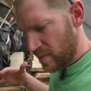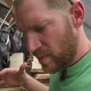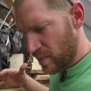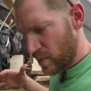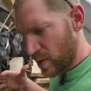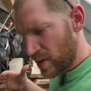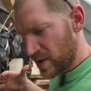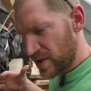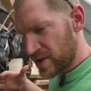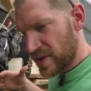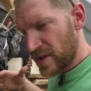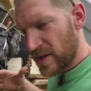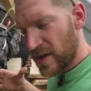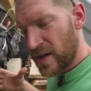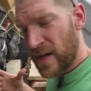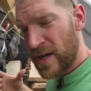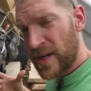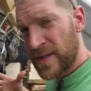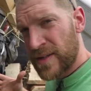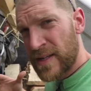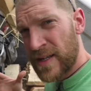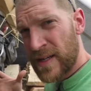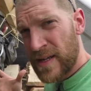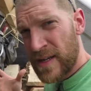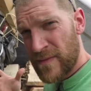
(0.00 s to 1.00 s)
moisture
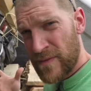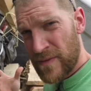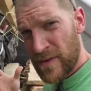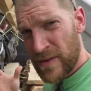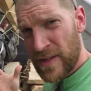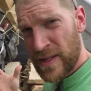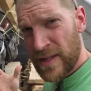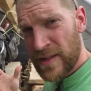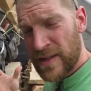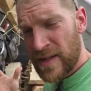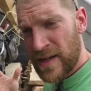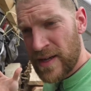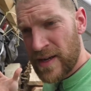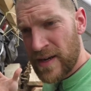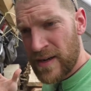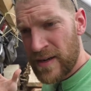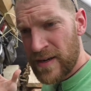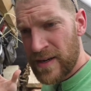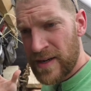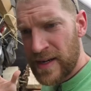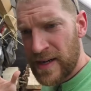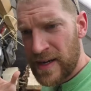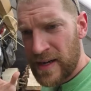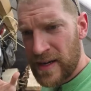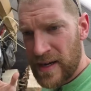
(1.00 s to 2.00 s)
content for in the
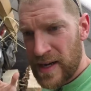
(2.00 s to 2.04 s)
air.